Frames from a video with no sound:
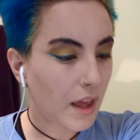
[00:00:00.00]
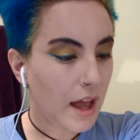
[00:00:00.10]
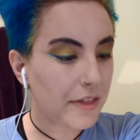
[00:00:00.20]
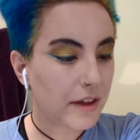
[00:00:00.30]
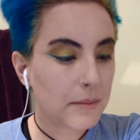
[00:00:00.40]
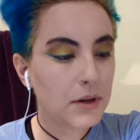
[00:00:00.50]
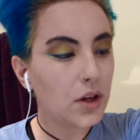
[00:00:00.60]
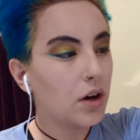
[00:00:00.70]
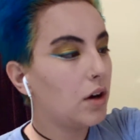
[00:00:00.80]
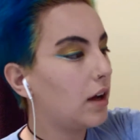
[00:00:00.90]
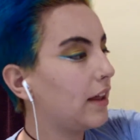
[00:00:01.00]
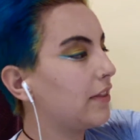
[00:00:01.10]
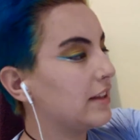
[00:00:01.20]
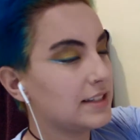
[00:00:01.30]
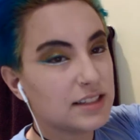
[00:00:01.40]
I think I'm going to go,
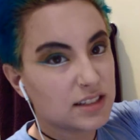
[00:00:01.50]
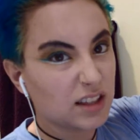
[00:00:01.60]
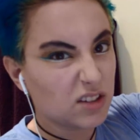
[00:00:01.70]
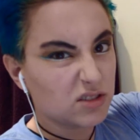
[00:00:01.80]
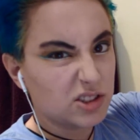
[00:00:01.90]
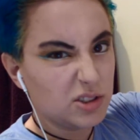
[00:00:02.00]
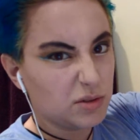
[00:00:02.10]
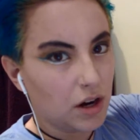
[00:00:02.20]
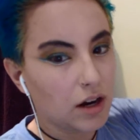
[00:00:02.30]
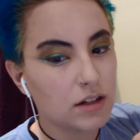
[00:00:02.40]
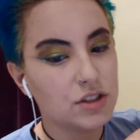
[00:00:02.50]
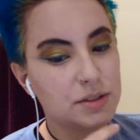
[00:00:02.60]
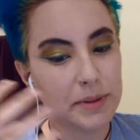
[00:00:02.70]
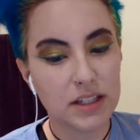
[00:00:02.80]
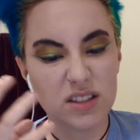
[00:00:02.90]
and this is a little too dark
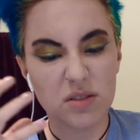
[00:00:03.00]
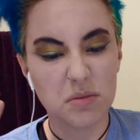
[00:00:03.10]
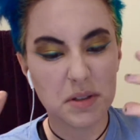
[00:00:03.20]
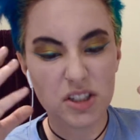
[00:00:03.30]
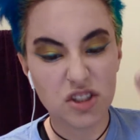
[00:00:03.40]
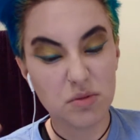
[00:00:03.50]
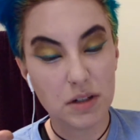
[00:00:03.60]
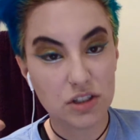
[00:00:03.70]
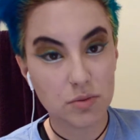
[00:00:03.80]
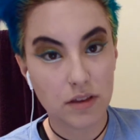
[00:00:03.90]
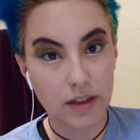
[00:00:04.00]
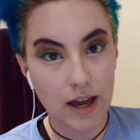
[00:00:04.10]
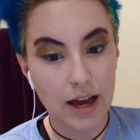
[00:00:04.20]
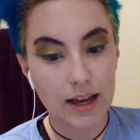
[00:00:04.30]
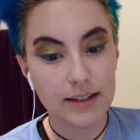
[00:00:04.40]
just because it will be too much with the
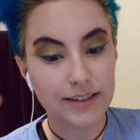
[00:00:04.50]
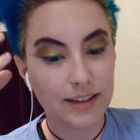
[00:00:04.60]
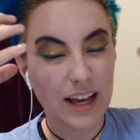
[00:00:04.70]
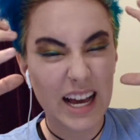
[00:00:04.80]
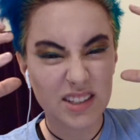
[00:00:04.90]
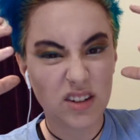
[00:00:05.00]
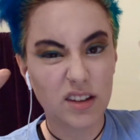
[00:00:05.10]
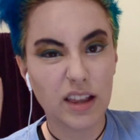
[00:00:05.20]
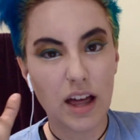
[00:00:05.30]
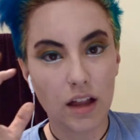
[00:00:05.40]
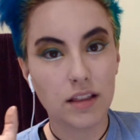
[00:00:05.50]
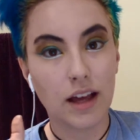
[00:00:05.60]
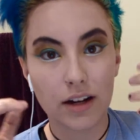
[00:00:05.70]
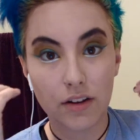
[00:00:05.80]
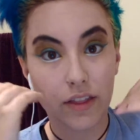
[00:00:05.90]
eyes, and the eyes are a lot
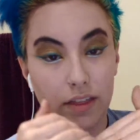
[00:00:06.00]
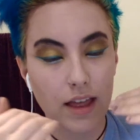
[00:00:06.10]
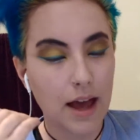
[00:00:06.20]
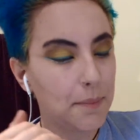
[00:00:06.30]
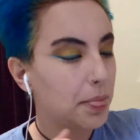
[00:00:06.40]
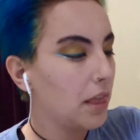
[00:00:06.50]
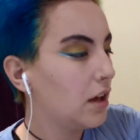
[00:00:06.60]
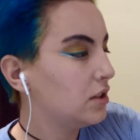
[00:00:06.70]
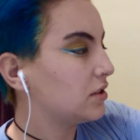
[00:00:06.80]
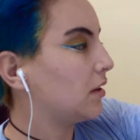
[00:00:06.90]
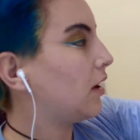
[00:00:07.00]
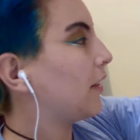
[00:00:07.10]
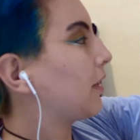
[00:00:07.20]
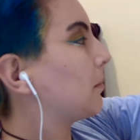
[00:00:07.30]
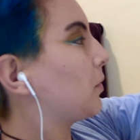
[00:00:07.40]
lighter than that. So
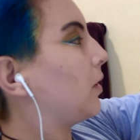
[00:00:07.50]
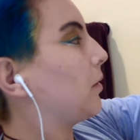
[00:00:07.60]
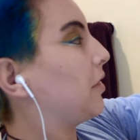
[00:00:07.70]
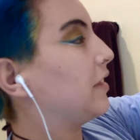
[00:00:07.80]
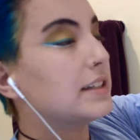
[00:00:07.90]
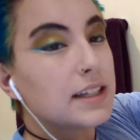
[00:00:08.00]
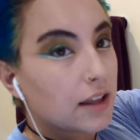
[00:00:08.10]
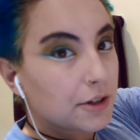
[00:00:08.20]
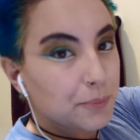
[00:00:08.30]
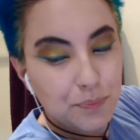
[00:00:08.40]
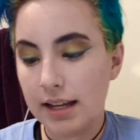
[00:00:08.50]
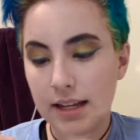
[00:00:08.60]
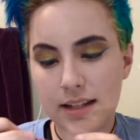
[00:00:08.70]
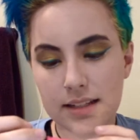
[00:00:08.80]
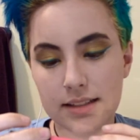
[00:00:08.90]
I think I'm going with this color.
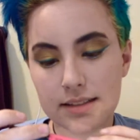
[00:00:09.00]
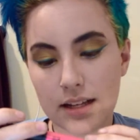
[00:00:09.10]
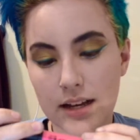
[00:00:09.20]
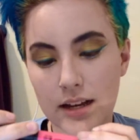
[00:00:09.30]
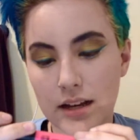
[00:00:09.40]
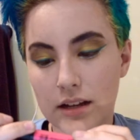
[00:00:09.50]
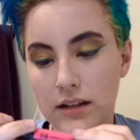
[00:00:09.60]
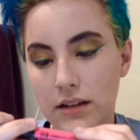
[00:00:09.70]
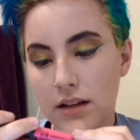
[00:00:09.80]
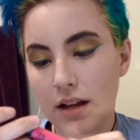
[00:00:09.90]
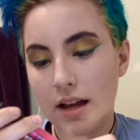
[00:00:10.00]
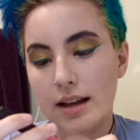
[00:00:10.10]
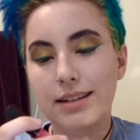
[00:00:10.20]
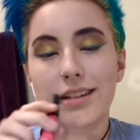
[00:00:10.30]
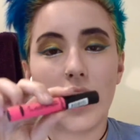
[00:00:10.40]
It is a
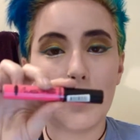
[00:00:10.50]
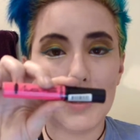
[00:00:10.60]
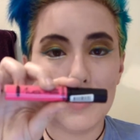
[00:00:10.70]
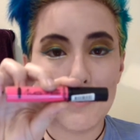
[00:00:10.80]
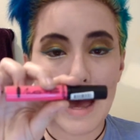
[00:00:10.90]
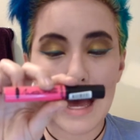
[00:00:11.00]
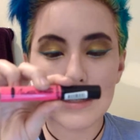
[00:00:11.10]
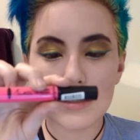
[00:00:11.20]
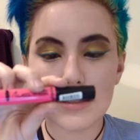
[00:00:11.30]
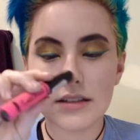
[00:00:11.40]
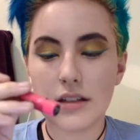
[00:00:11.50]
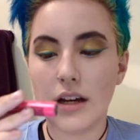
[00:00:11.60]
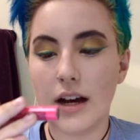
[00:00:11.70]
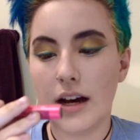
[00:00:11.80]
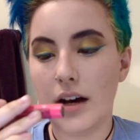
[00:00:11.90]
knobby matte
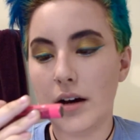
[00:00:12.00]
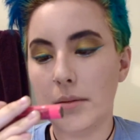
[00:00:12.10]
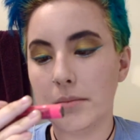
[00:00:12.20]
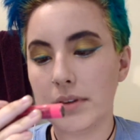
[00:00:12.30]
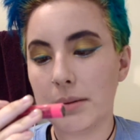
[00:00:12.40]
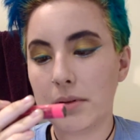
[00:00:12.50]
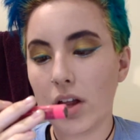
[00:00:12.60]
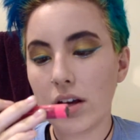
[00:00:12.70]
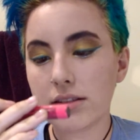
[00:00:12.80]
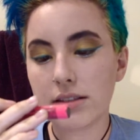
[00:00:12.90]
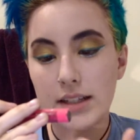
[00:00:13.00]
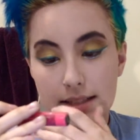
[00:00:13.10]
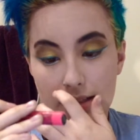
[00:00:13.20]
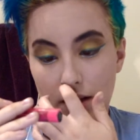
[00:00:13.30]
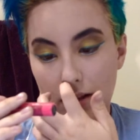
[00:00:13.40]
lip gloss.
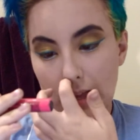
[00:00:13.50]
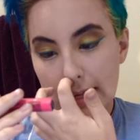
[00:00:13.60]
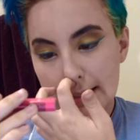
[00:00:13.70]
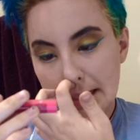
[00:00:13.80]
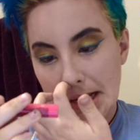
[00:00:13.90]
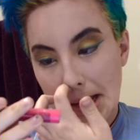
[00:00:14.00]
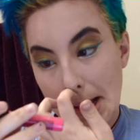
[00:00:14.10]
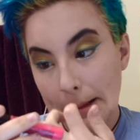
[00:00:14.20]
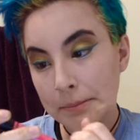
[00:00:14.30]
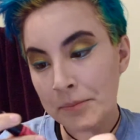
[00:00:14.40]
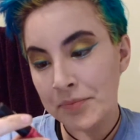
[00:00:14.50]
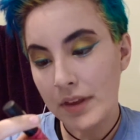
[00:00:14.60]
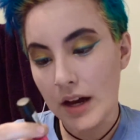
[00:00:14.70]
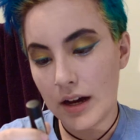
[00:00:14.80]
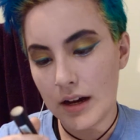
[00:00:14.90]
It's long lasting,
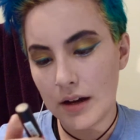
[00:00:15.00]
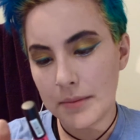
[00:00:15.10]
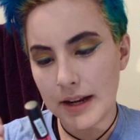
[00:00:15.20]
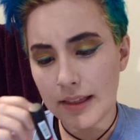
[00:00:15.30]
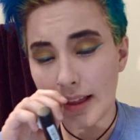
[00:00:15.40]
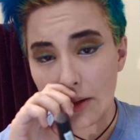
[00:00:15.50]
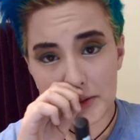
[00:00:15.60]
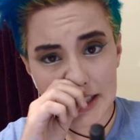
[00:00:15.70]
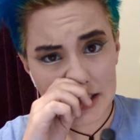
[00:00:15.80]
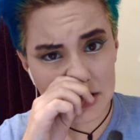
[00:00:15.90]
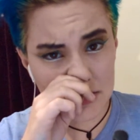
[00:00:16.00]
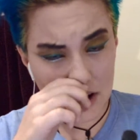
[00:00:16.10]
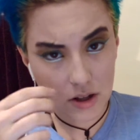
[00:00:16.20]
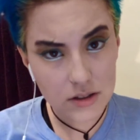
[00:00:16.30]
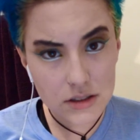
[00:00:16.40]
and I think it was like
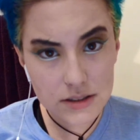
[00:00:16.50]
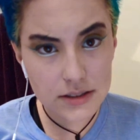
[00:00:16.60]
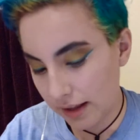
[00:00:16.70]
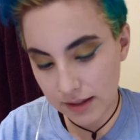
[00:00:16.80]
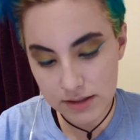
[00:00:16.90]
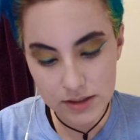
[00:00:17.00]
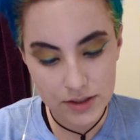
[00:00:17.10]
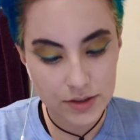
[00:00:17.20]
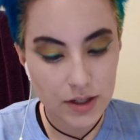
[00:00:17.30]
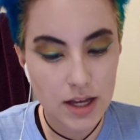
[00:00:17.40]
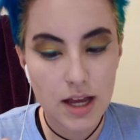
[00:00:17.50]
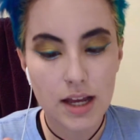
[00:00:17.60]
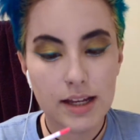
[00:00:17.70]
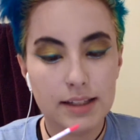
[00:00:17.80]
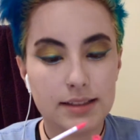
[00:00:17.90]
$2. I like to do
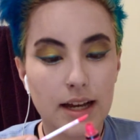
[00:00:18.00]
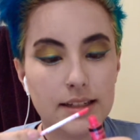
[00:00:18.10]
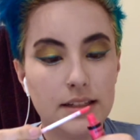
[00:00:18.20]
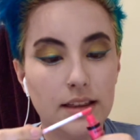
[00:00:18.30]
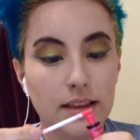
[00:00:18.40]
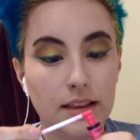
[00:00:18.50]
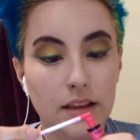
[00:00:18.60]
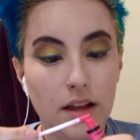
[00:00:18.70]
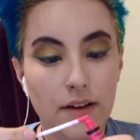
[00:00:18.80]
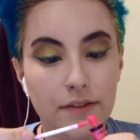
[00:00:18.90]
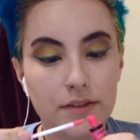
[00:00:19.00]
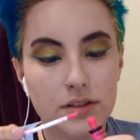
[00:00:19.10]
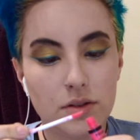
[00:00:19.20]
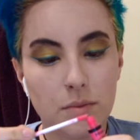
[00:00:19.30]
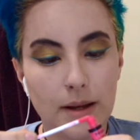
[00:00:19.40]
is I love
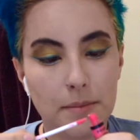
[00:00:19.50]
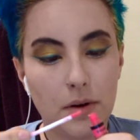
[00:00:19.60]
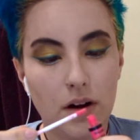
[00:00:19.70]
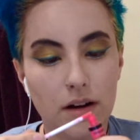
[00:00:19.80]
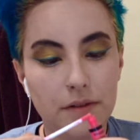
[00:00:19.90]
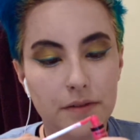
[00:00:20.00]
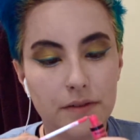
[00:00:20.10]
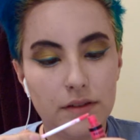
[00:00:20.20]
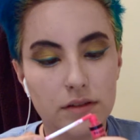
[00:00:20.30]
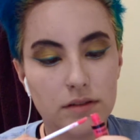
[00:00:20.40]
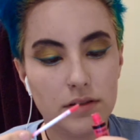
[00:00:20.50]
to wipe off